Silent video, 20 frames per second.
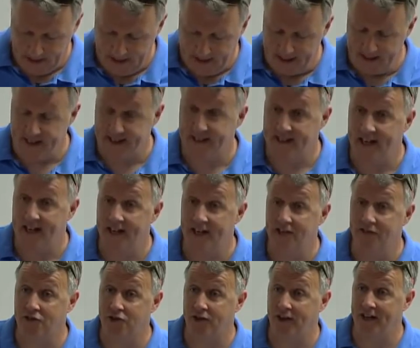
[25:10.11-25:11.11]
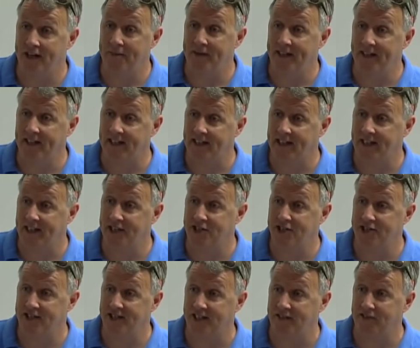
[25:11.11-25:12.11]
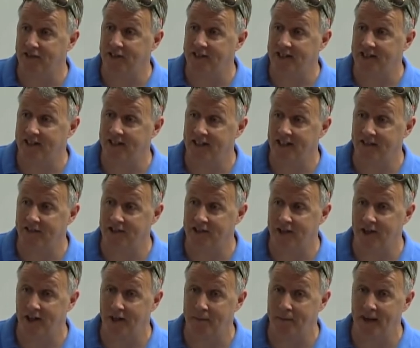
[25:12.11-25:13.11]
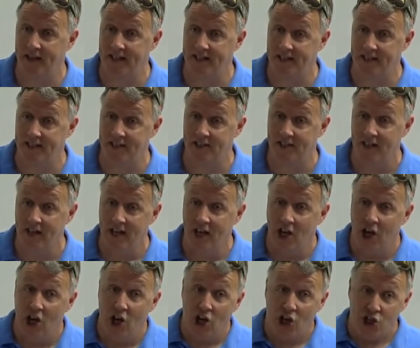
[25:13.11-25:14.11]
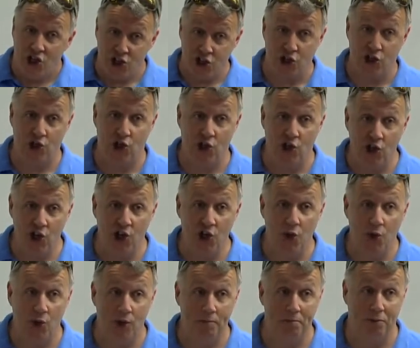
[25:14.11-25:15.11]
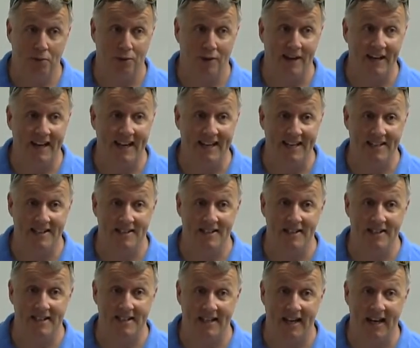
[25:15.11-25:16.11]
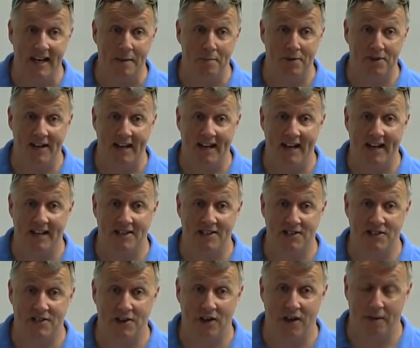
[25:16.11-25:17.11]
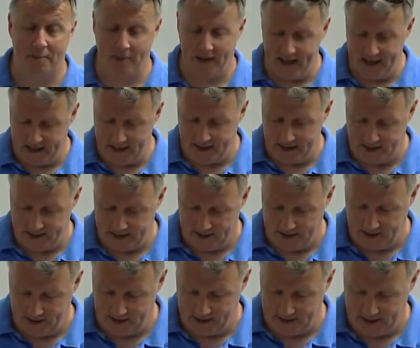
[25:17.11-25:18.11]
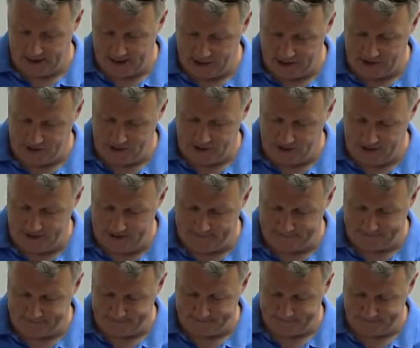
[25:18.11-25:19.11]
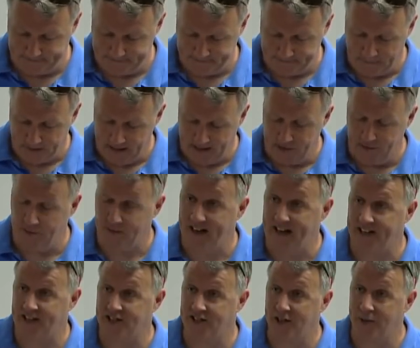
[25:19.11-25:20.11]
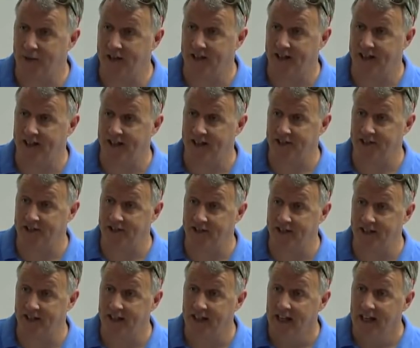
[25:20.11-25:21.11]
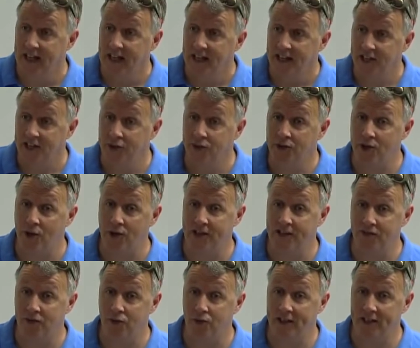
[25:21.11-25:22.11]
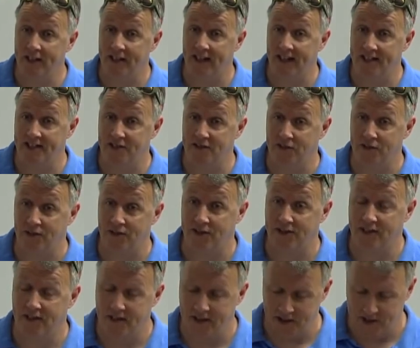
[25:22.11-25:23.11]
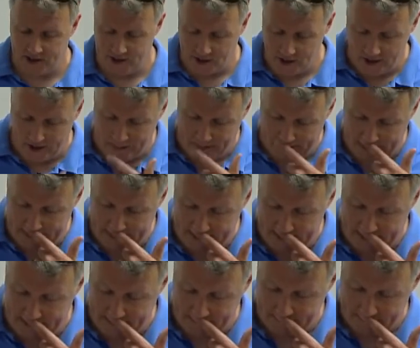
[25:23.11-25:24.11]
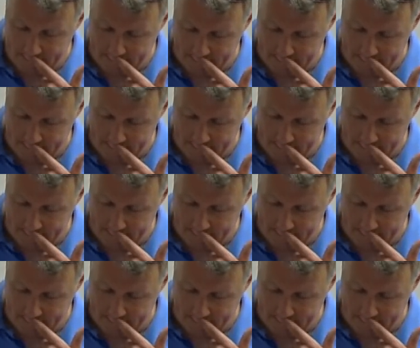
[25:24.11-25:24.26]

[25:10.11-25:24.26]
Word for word: Instead of trying to make a conscious effort to think of startup ideas, turn your brain into the type that has startup ideas unconsciously. In fact, so unconsciously that you don't even realize at first that they're startup ideas.